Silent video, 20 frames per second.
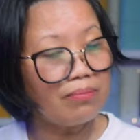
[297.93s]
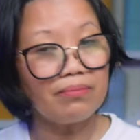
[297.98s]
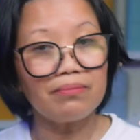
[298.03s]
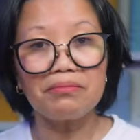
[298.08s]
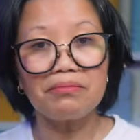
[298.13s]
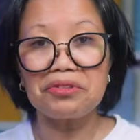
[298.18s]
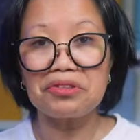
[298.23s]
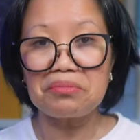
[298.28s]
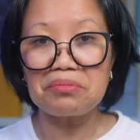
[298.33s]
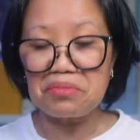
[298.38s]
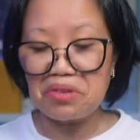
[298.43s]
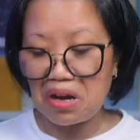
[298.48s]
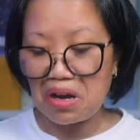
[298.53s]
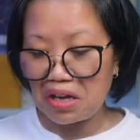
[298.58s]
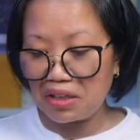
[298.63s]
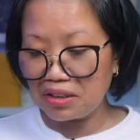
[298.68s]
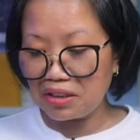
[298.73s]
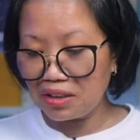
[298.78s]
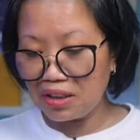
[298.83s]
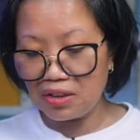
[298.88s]
some
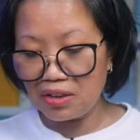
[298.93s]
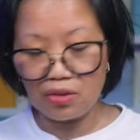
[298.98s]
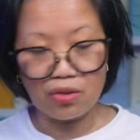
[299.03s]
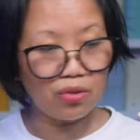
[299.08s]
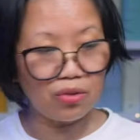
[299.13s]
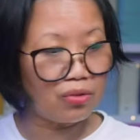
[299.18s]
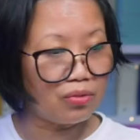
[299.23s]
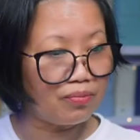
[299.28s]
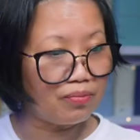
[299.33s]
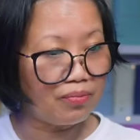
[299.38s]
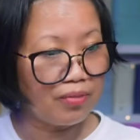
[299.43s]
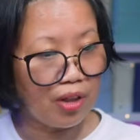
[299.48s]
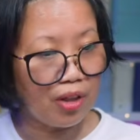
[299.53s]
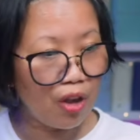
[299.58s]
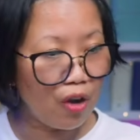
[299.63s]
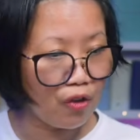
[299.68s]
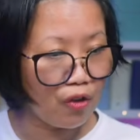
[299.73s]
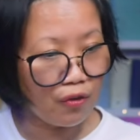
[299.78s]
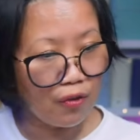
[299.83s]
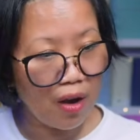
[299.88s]
nice little
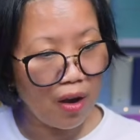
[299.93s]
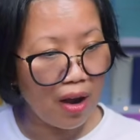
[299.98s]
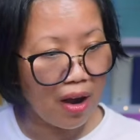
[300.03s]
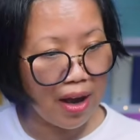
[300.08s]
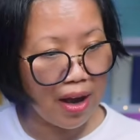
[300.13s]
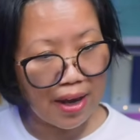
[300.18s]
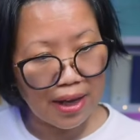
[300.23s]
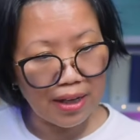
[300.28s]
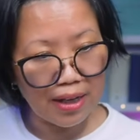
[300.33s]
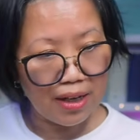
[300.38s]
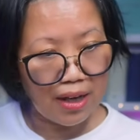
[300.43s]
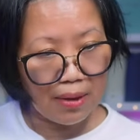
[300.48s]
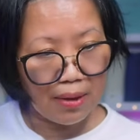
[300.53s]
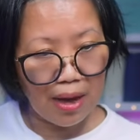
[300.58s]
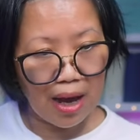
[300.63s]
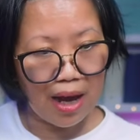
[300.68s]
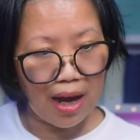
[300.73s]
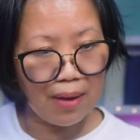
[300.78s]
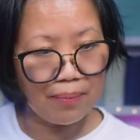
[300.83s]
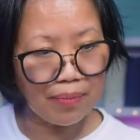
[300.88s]
lo-fi
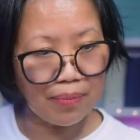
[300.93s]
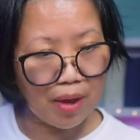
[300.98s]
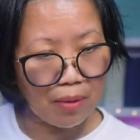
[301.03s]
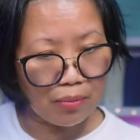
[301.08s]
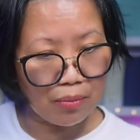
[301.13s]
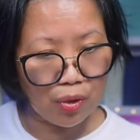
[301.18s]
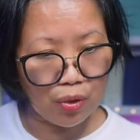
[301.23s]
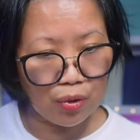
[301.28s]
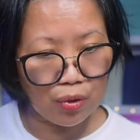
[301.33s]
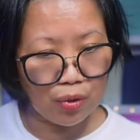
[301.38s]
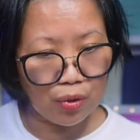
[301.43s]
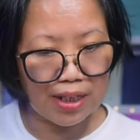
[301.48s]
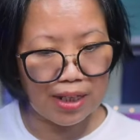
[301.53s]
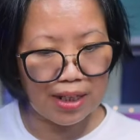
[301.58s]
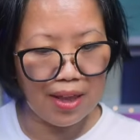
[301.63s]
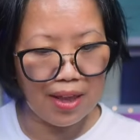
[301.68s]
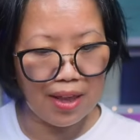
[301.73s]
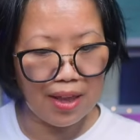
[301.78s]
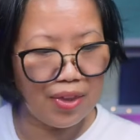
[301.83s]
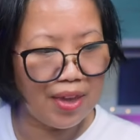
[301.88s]
music
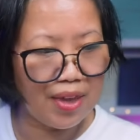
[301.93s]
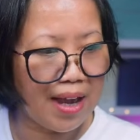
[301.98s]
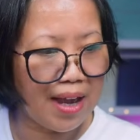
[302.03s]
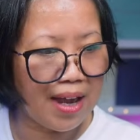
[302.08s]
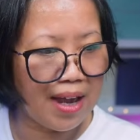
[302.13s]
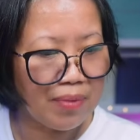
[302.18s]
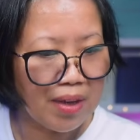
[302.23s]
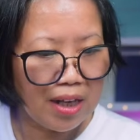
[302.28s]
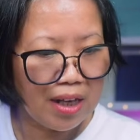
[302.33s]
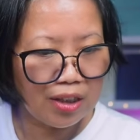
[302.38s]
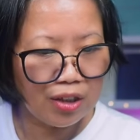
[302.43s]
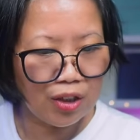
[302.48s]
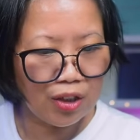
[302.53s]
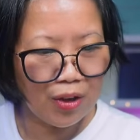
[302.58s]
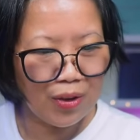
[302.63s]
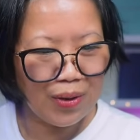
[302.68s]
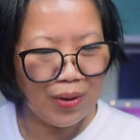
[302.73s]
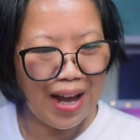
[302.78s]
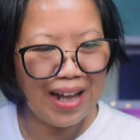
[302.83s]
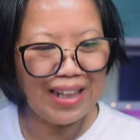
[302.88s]
there.
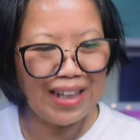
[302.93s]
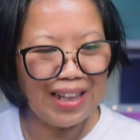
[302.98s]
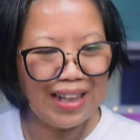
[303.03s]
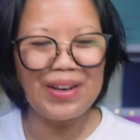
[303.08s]
So hello,